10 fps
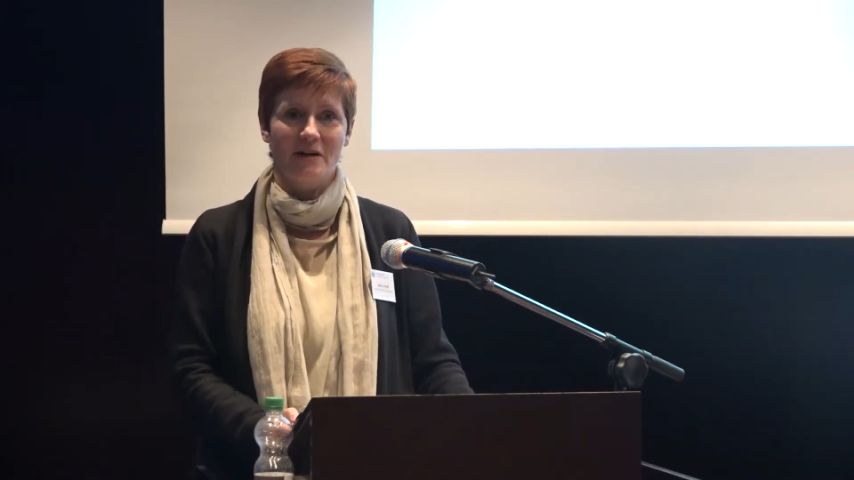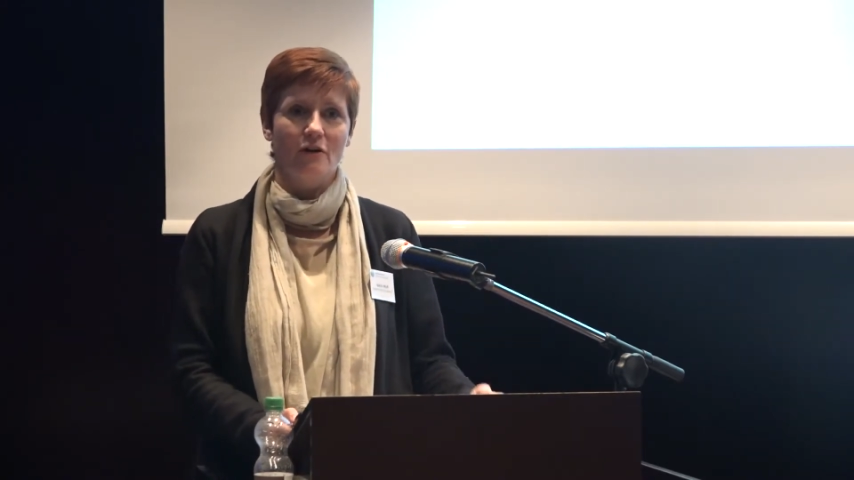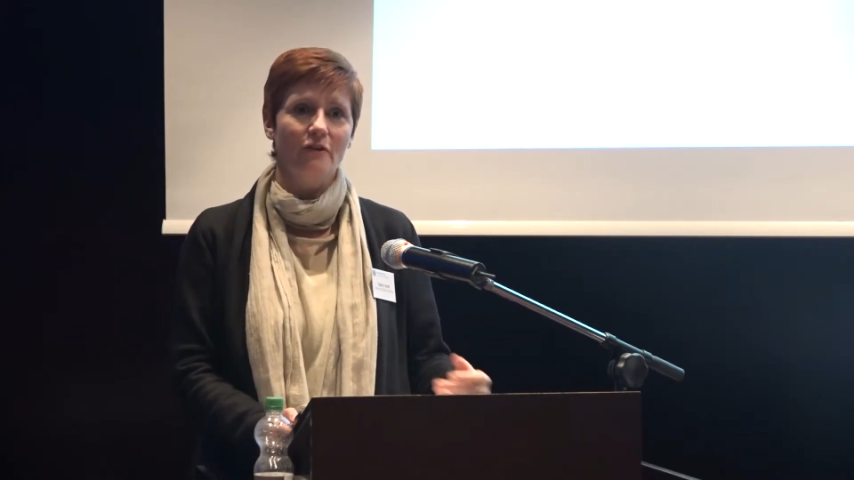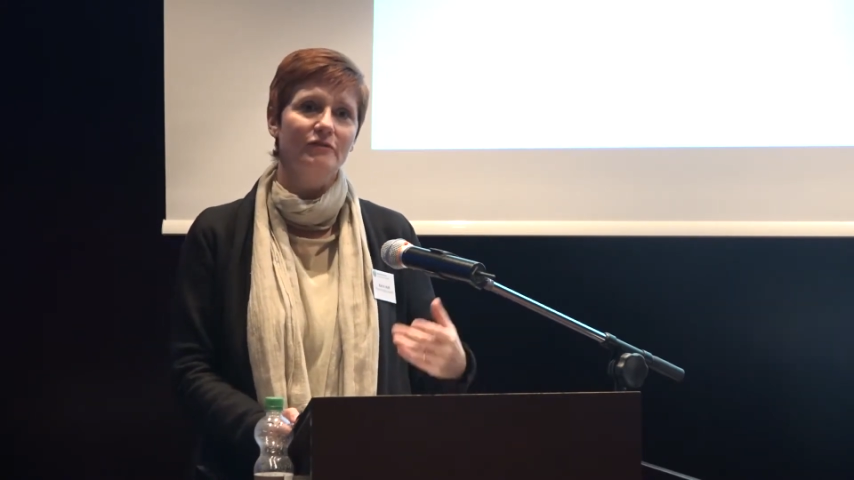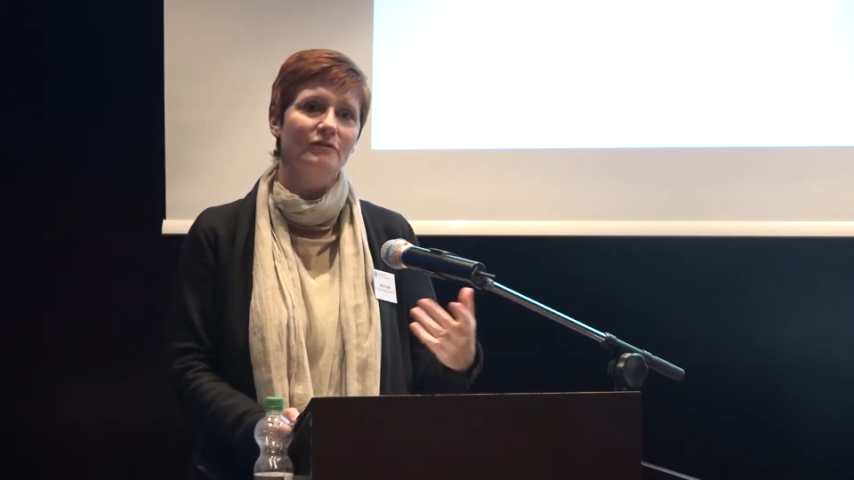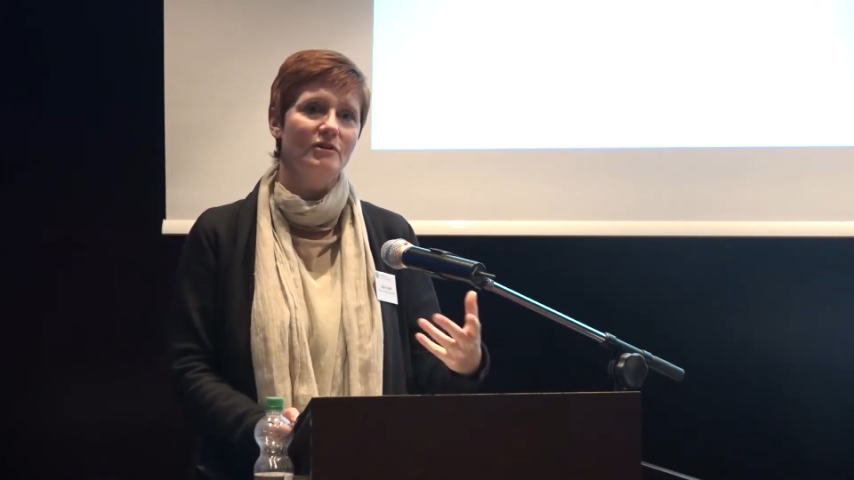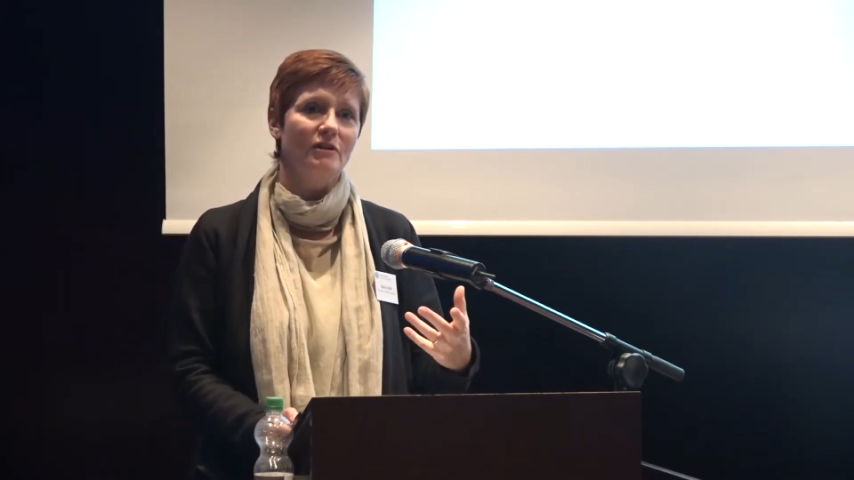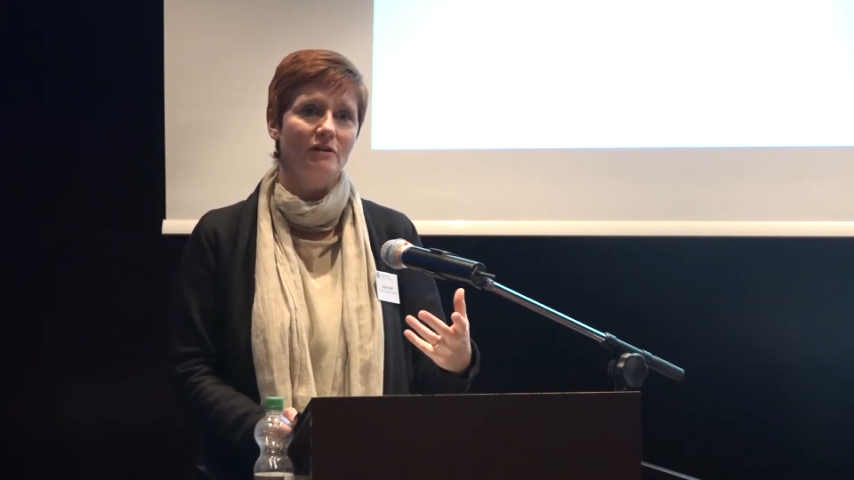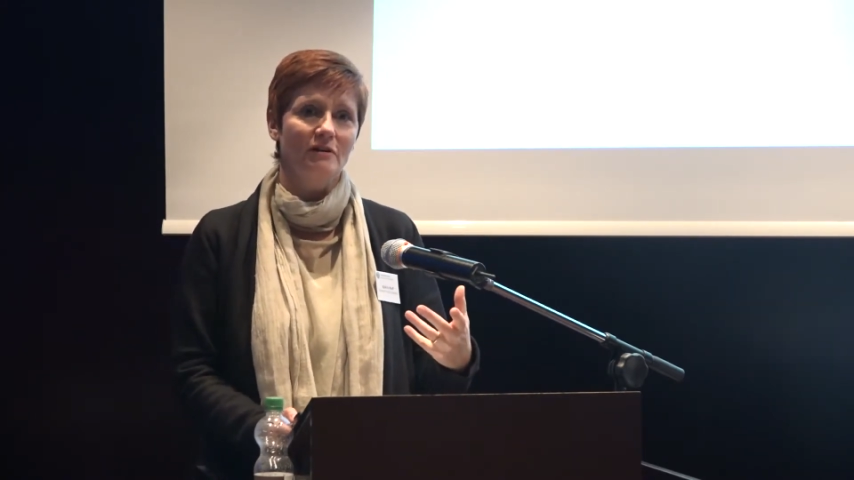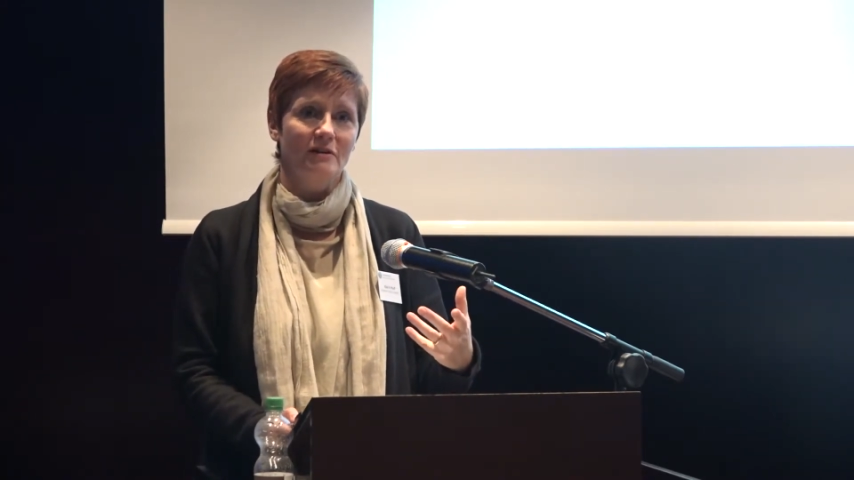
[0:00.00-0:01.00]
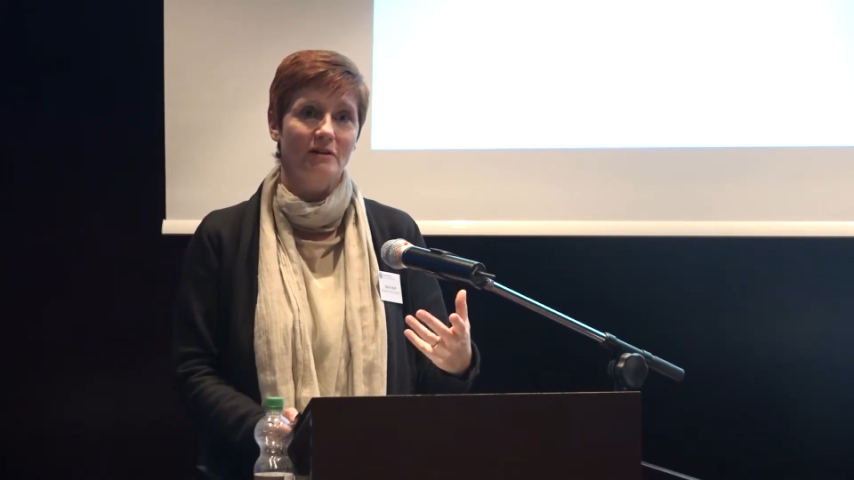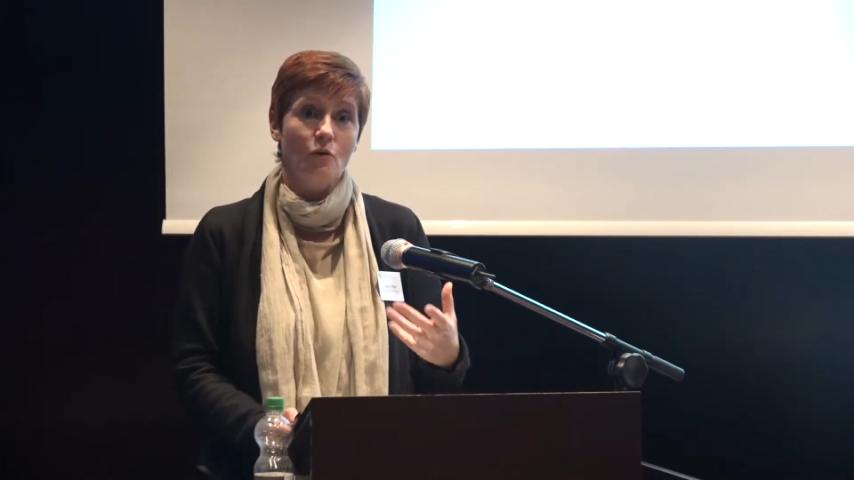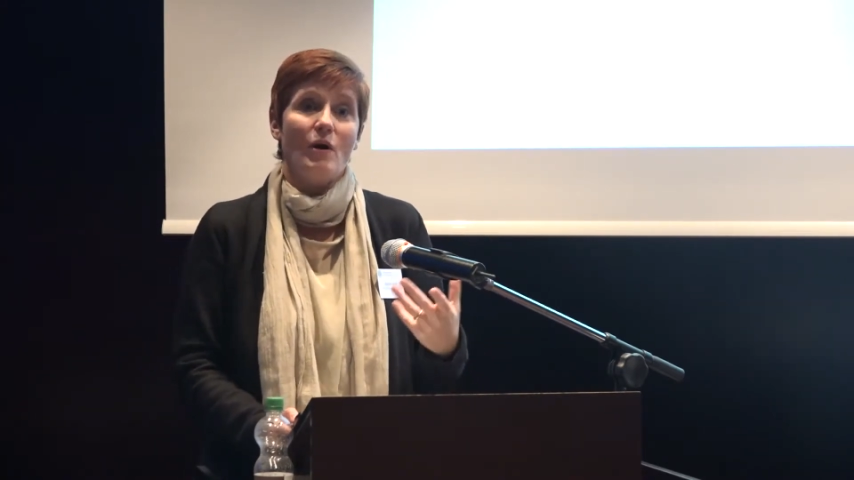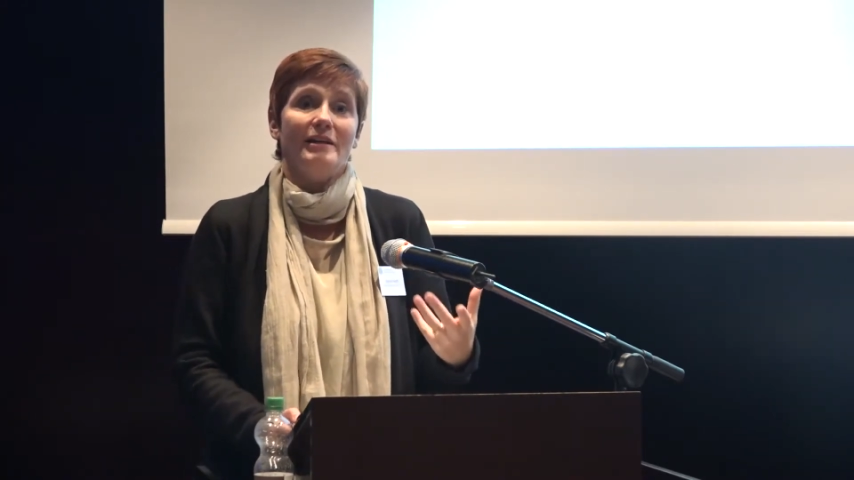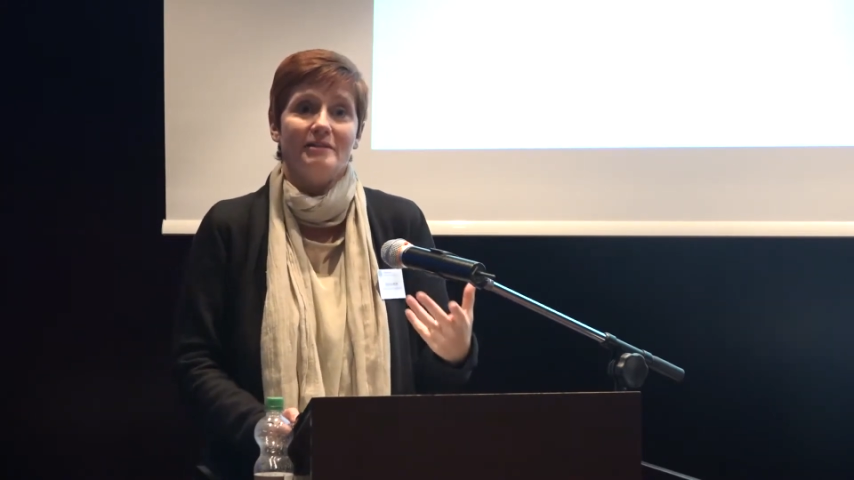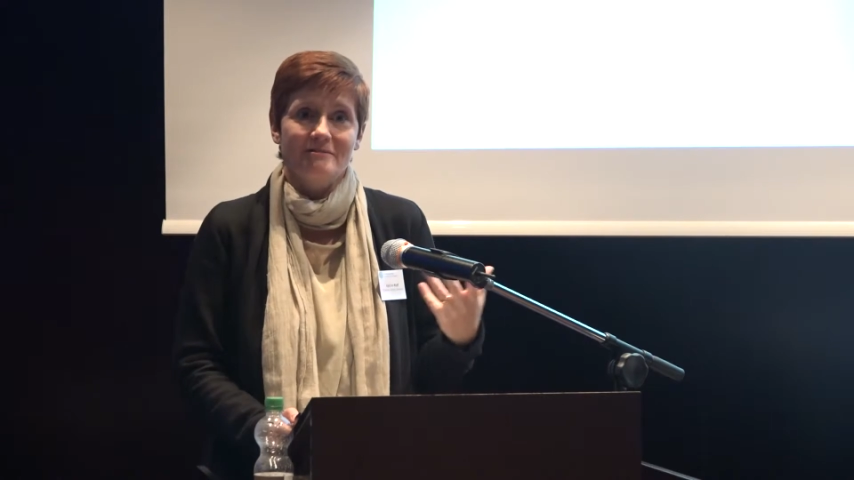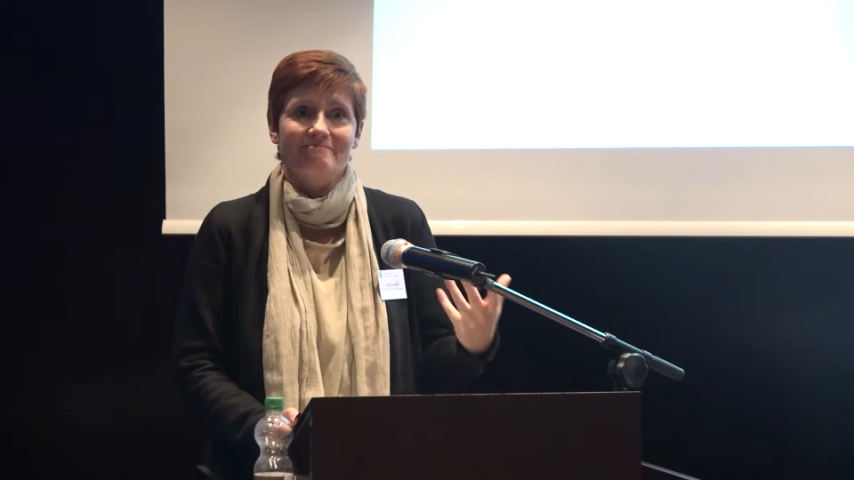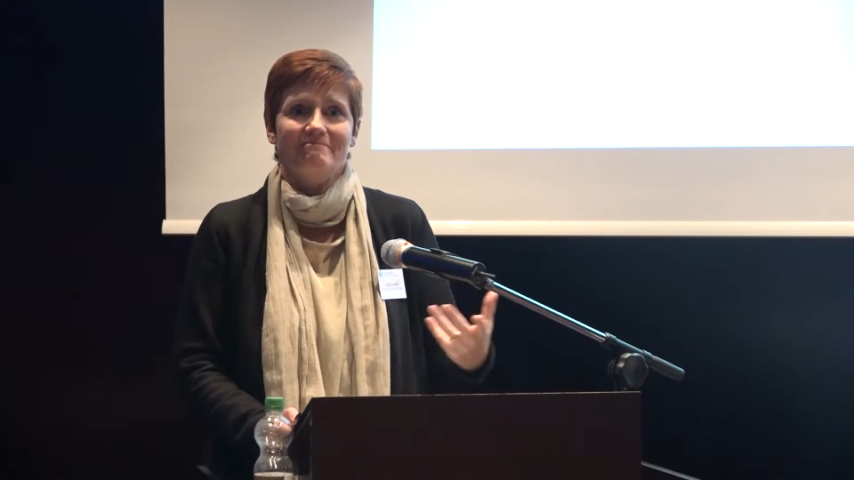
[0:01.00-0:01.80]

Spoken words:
And often we are quite